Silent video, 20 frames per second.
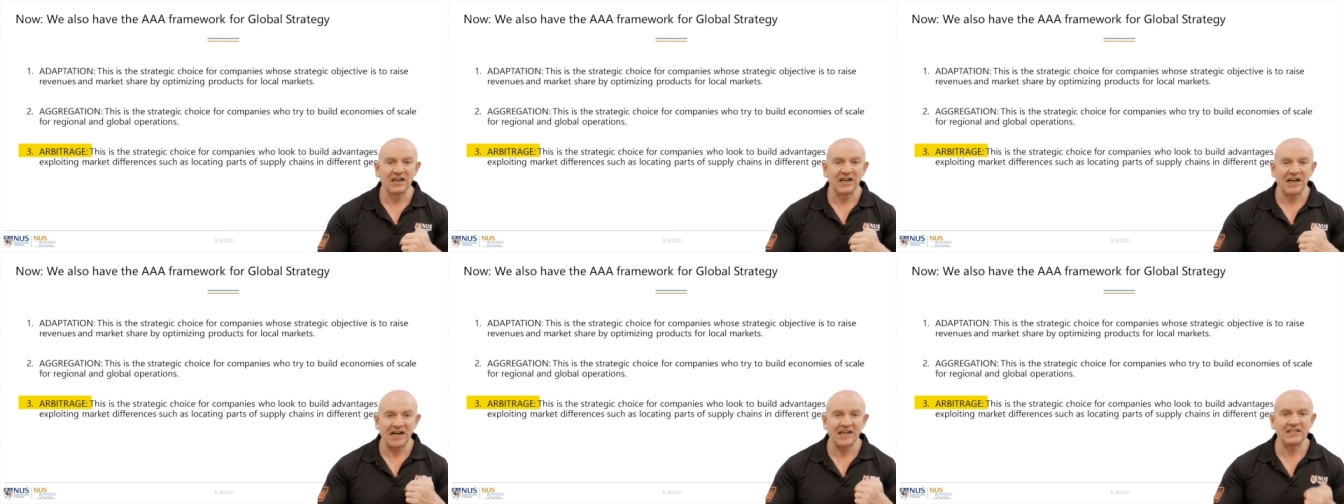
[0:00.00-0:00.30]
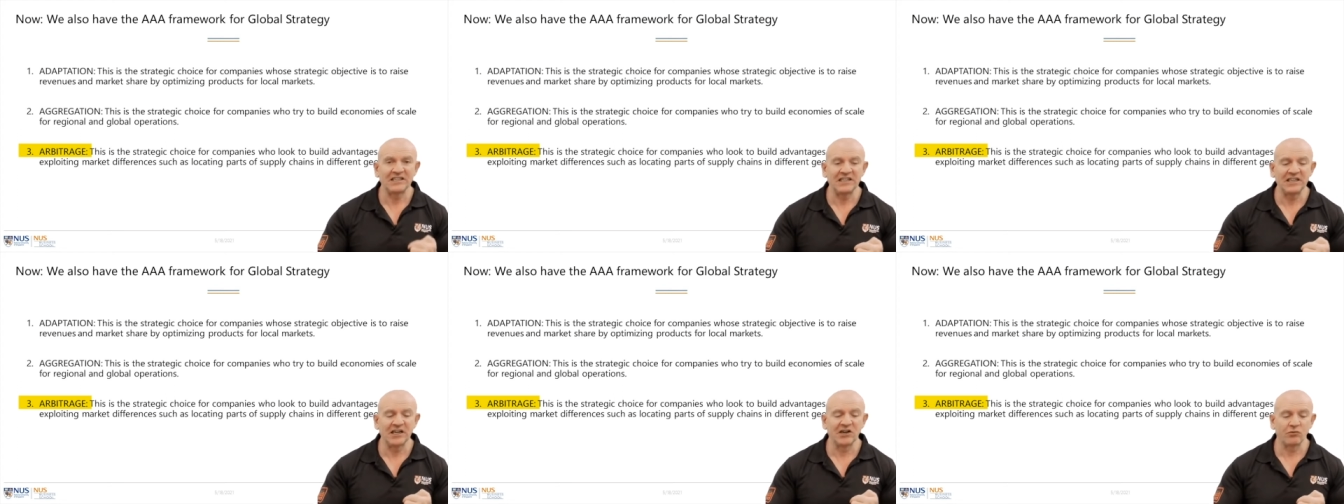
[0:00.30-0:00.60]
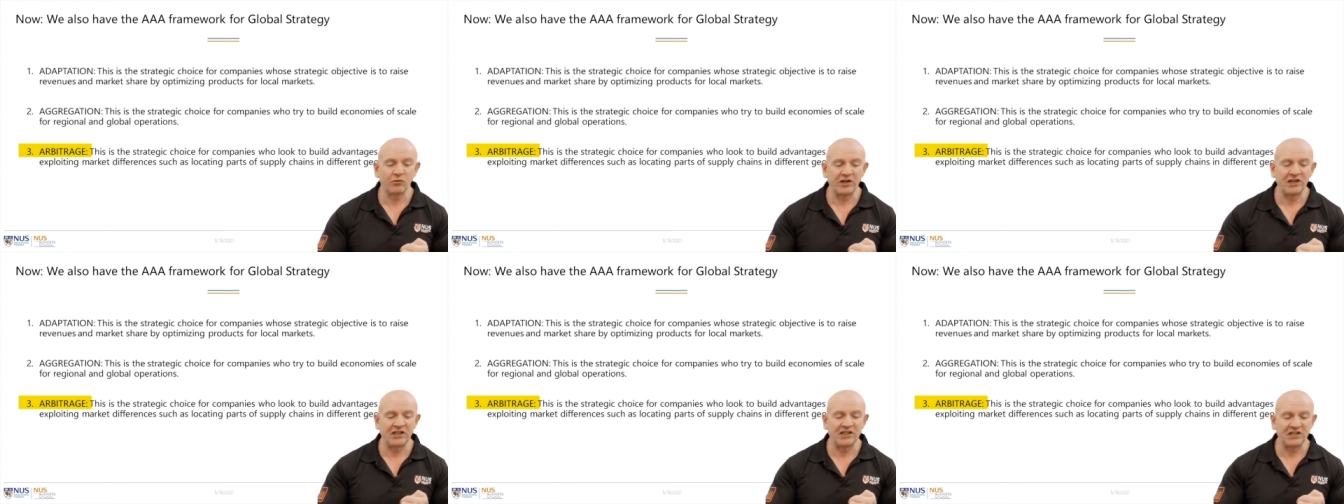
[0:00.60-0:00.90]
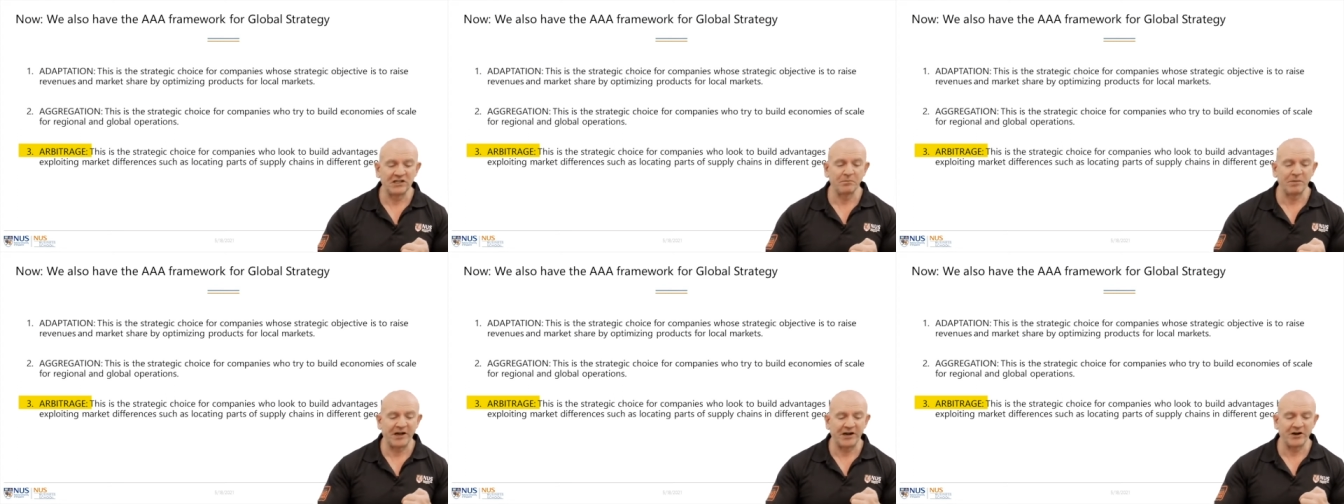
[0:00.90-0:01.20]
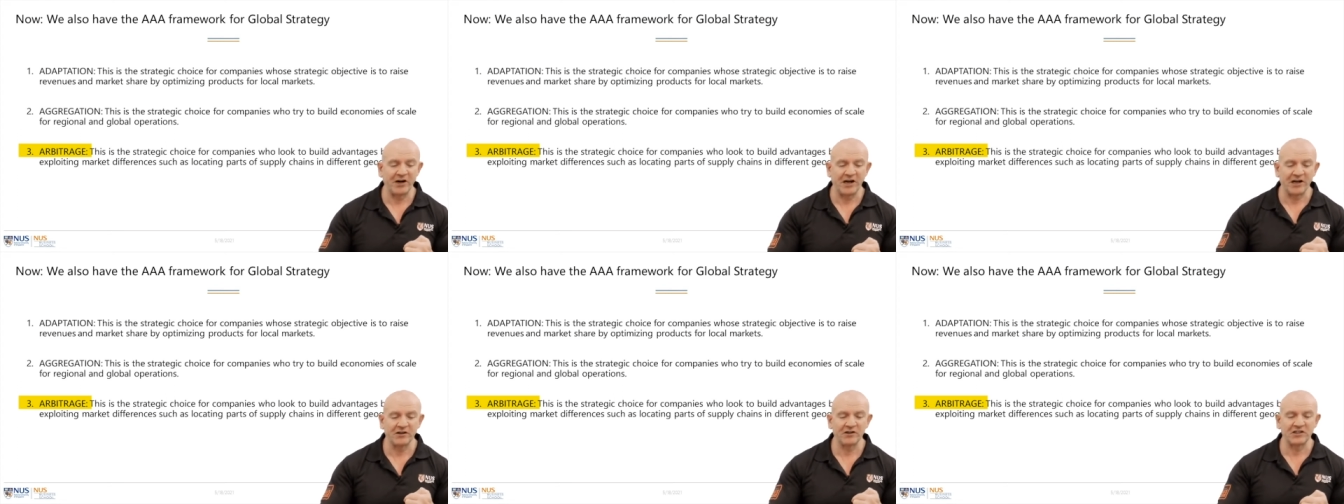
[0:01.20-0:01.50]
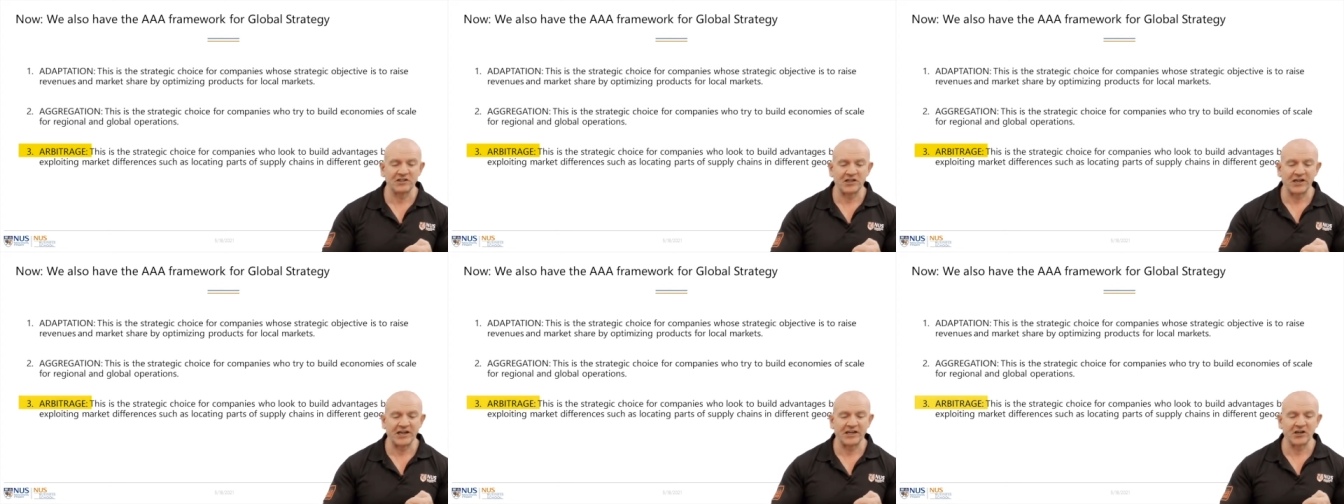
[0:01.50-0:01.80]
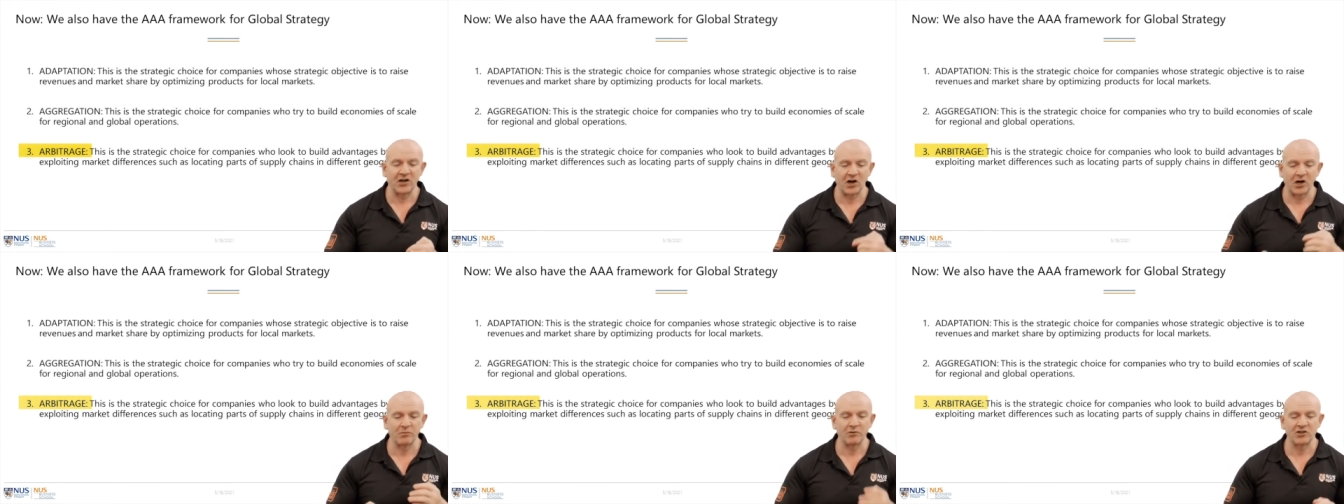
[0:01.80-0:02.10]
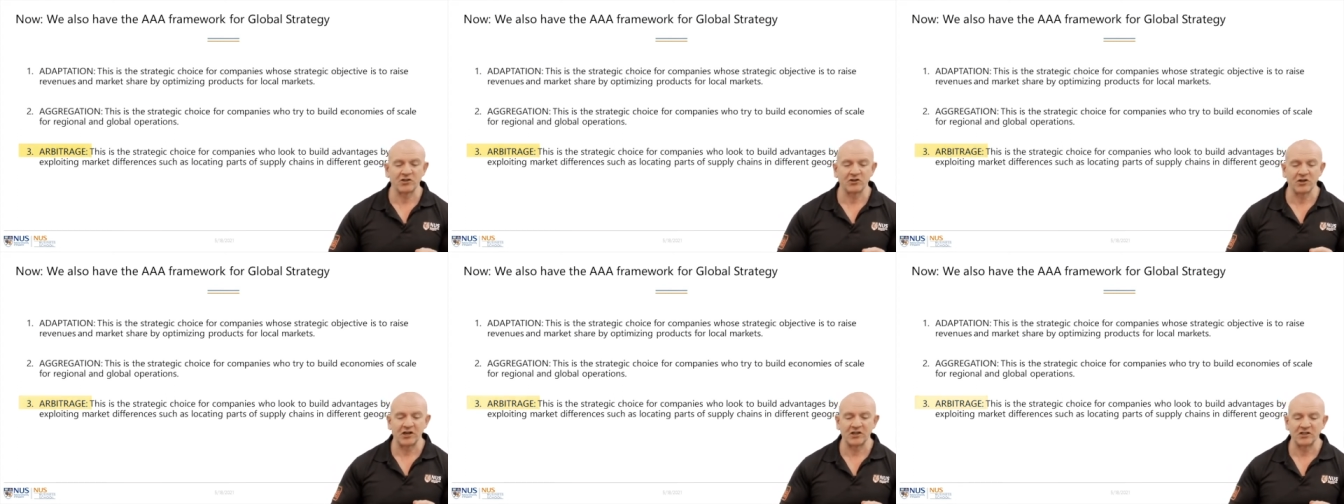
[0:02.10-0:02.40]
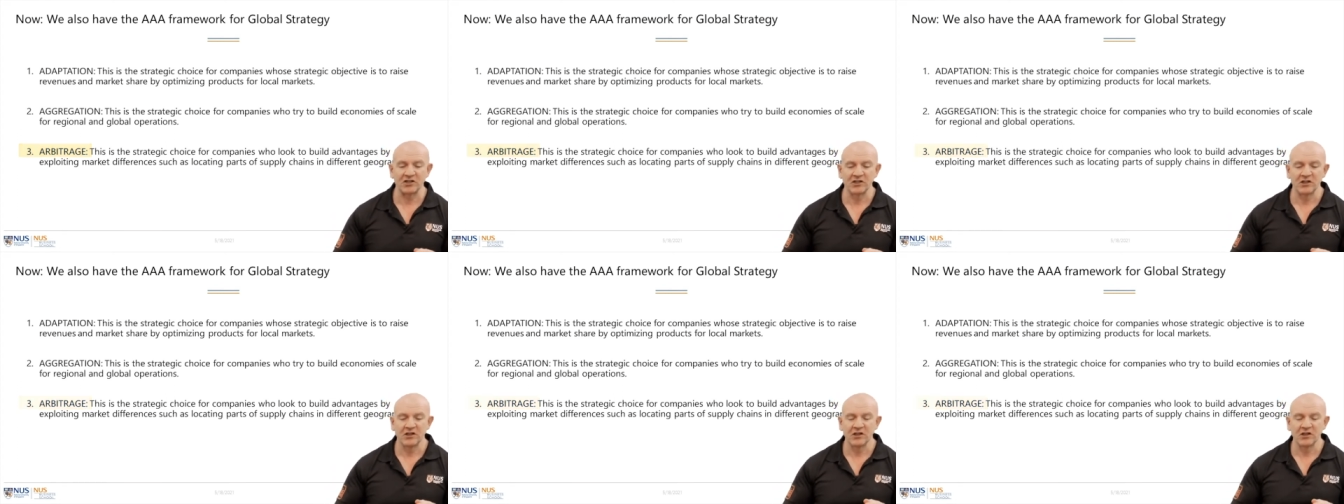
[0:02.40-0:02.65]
idea we need to better understand arbitrage.